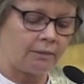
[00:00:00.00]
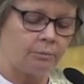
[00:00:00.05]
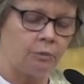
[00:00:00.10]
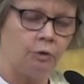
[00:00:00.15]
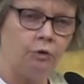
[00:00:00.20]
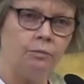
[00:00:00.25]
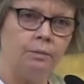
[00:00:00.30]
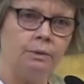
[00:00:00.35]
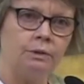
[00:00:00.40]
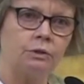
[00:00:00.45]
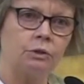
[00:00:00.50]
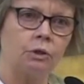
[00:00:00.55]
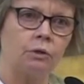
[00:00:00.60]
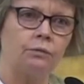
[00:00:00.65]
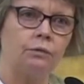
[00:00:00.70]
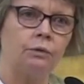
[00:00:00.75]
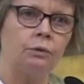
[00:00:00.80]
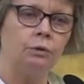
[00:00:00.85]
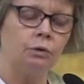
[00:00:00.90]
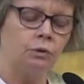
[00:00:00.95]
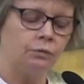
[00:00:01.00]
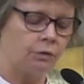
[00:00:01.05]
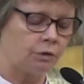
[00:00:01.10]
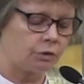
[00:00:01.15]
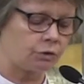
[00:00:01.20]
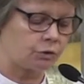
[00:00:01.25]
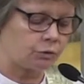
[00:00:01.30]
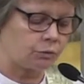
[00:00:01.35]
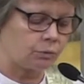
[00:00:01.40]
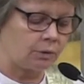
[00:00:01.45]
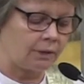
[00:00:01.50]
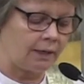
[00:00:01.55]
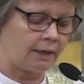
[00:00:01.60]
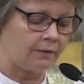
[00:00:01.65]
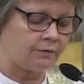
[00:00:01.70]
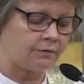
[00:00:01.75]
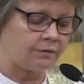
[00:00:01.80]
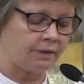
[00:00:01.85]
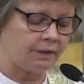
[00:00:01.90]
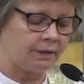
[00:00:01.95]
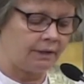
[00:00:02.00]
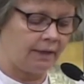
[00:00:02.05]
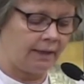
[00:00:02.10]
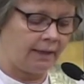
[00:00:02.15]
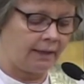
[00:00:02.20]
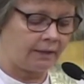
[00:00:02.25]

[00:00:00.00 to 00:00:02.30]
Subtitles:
movement of universal love in